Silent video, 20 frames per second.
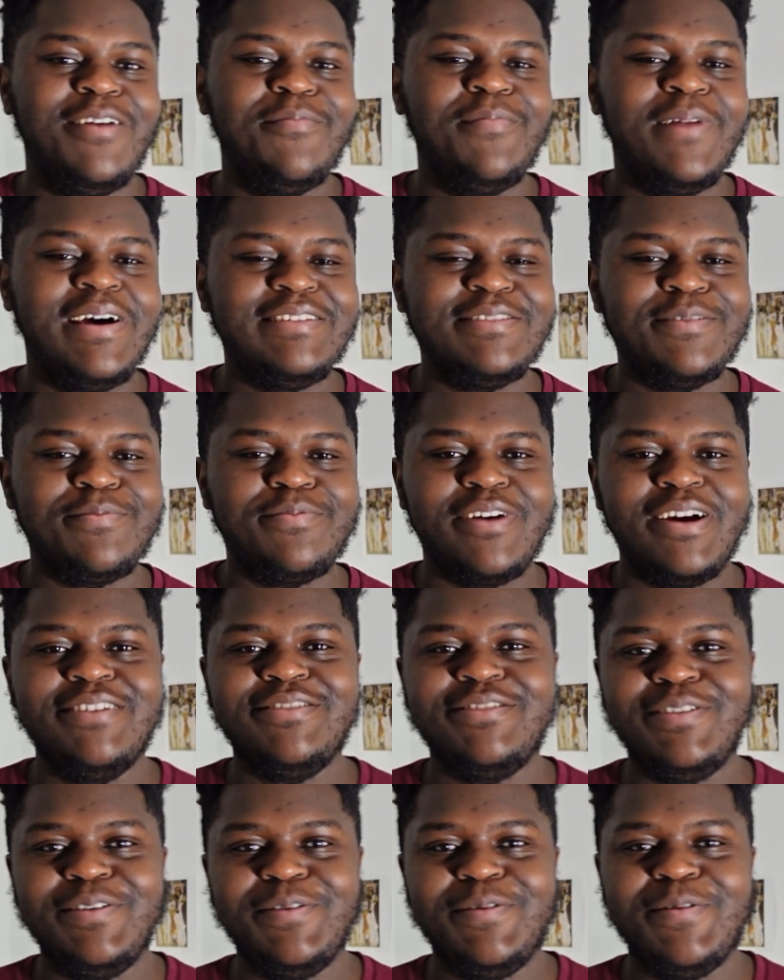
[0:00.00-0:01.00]
It might
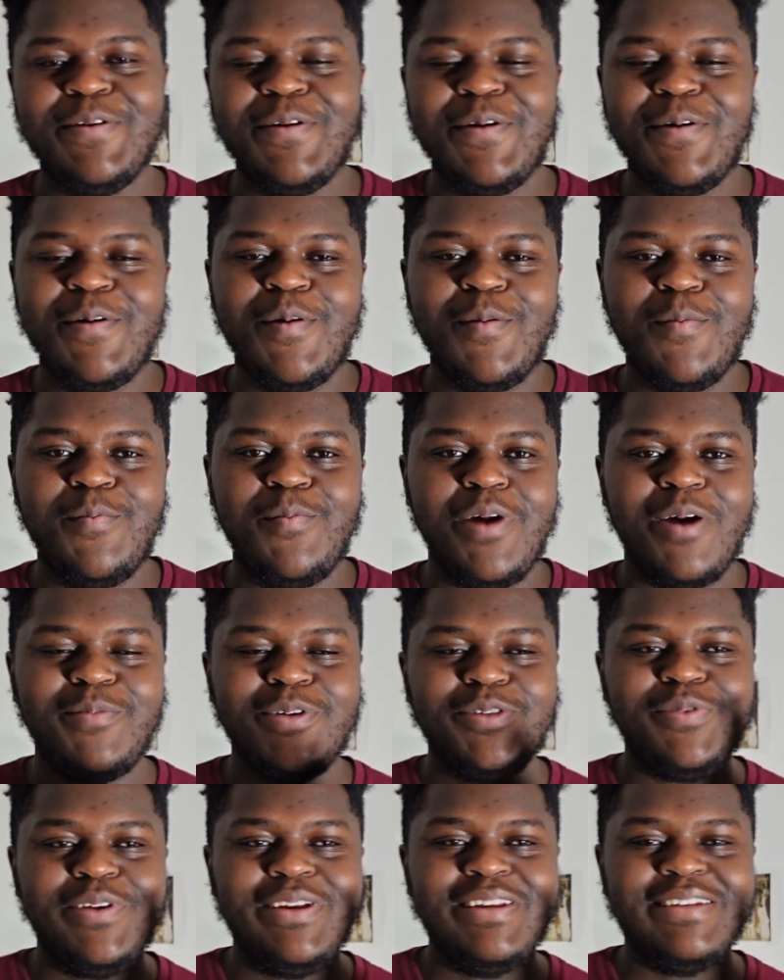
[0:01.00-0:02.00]
surprise you, but
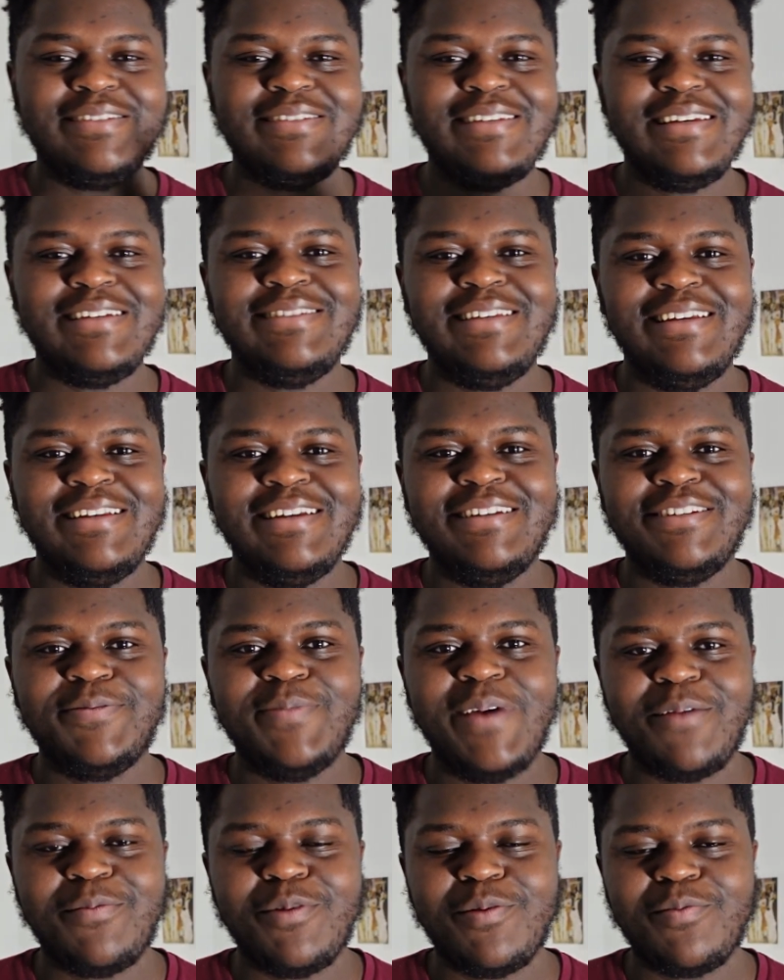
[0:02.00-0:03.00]
between the 16 inch
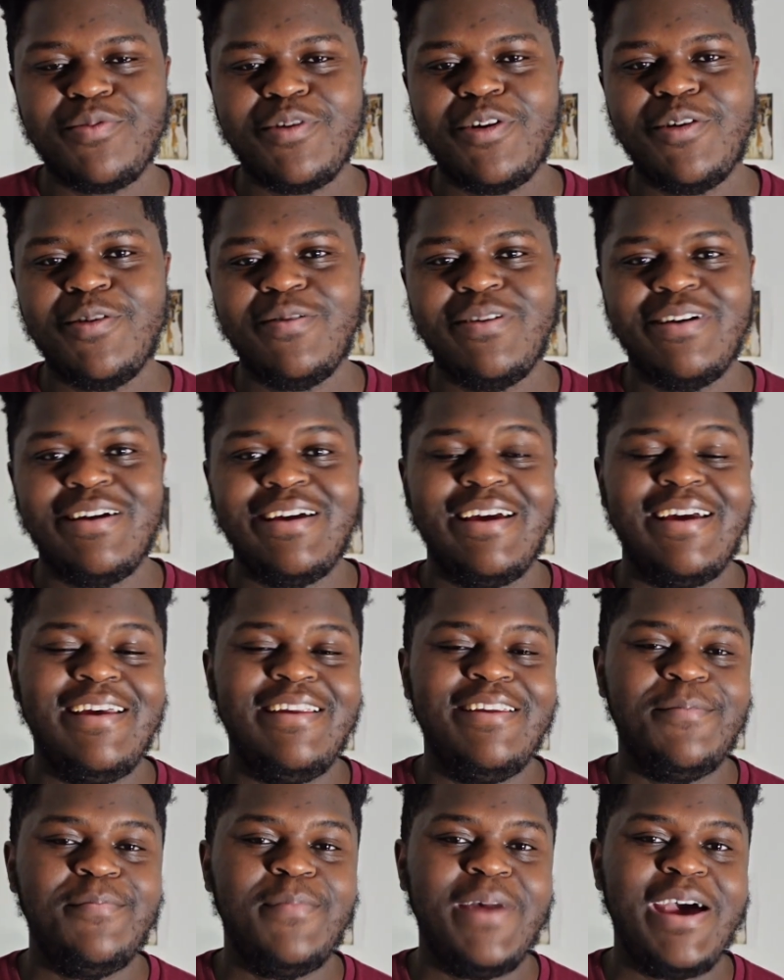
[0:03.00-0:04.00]
MacBook Pro
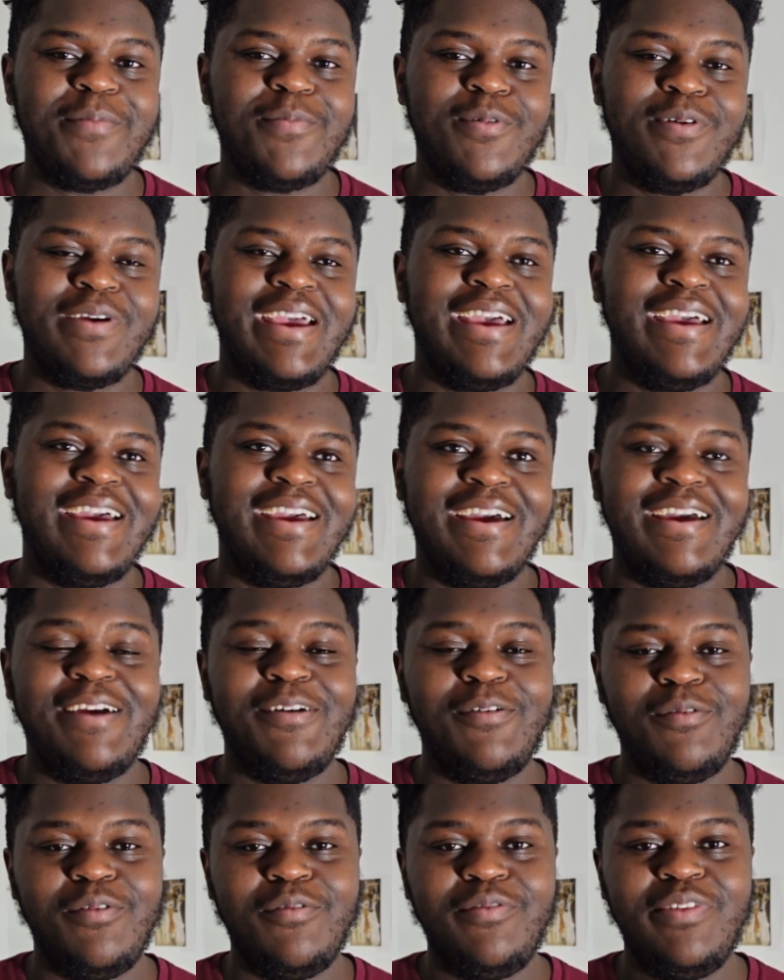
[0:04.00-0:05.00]
and the MacBook Air
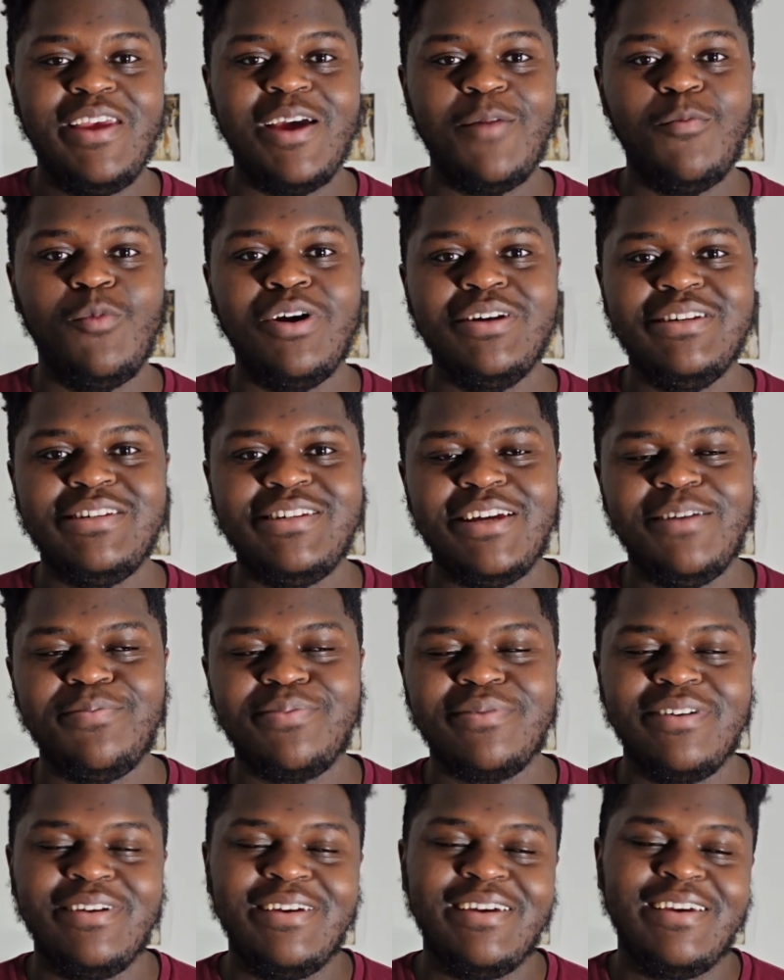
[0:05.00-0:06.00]
with the M1
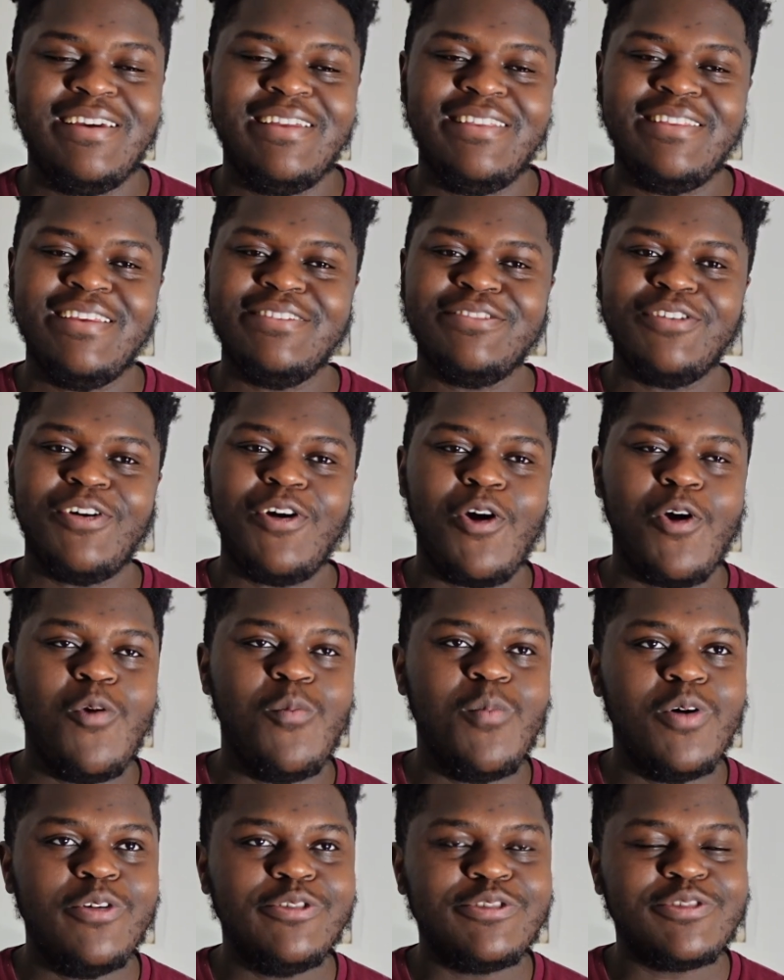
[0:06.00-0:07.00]
chip, there's
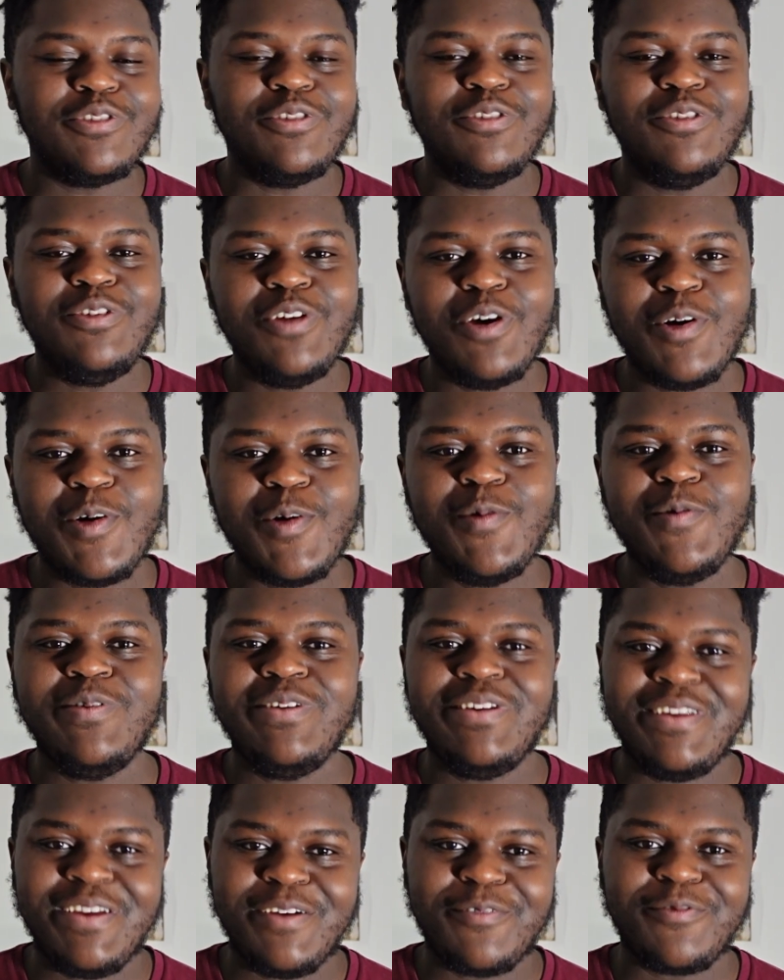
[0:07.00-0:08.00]
almost
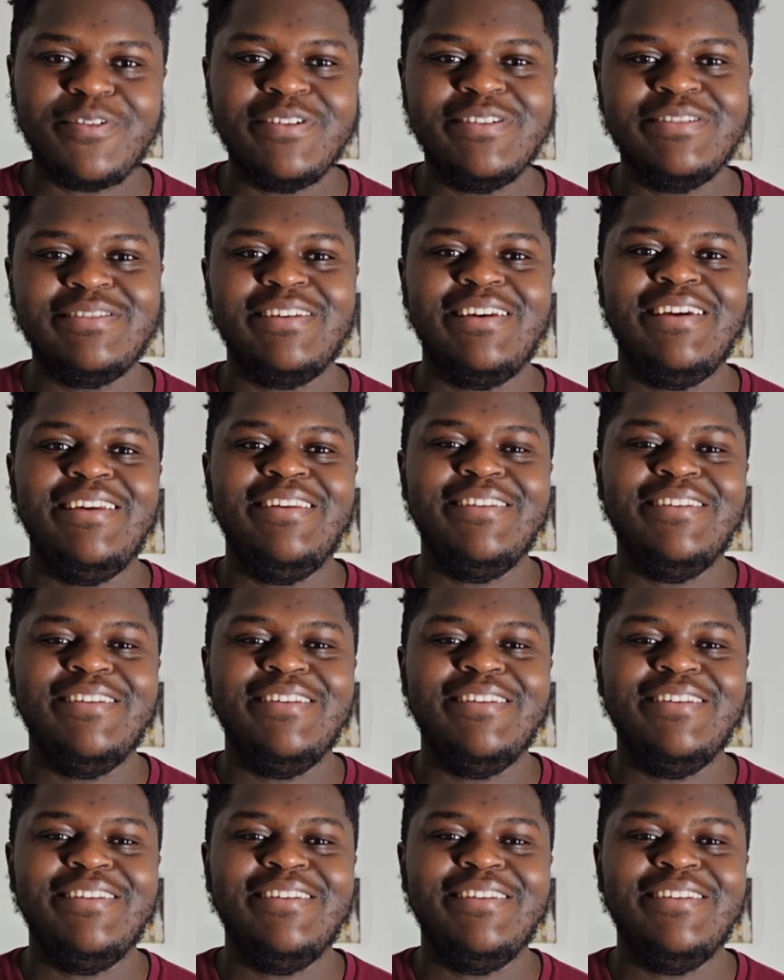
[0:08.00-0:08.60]
no difference in